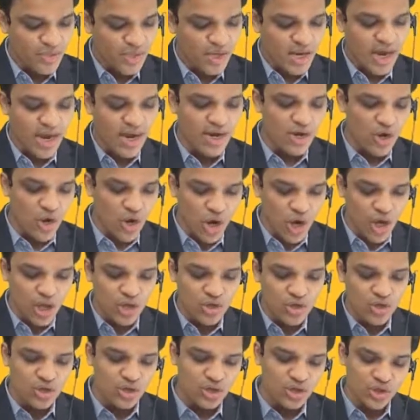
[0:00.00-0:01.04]
and all
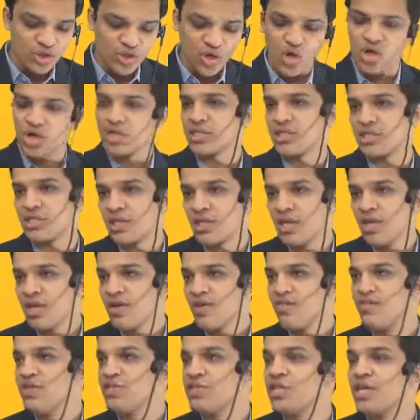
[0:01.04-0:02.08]
those costs
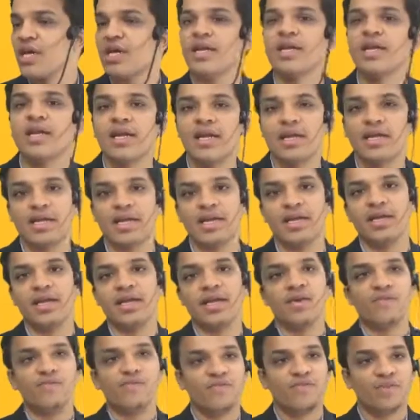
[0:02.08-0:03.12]
which are related
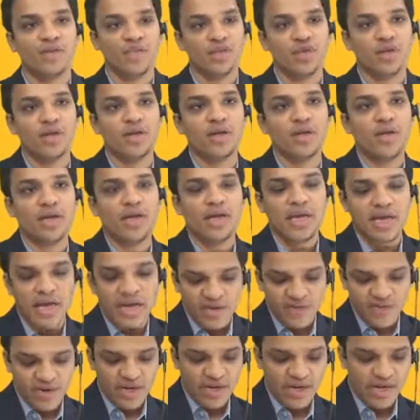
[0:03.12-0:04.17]
with your
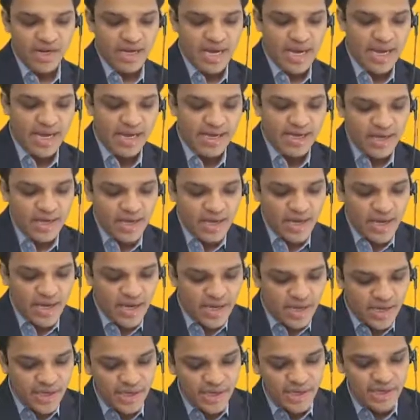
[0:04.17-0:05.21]
inventory, like
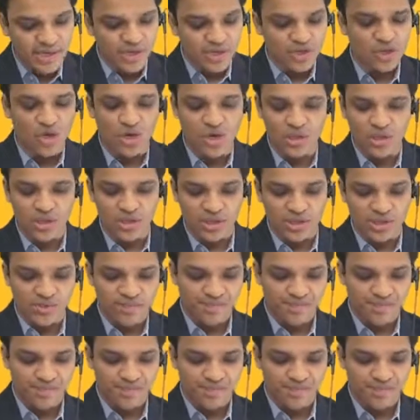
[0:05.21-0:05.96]
interest cost,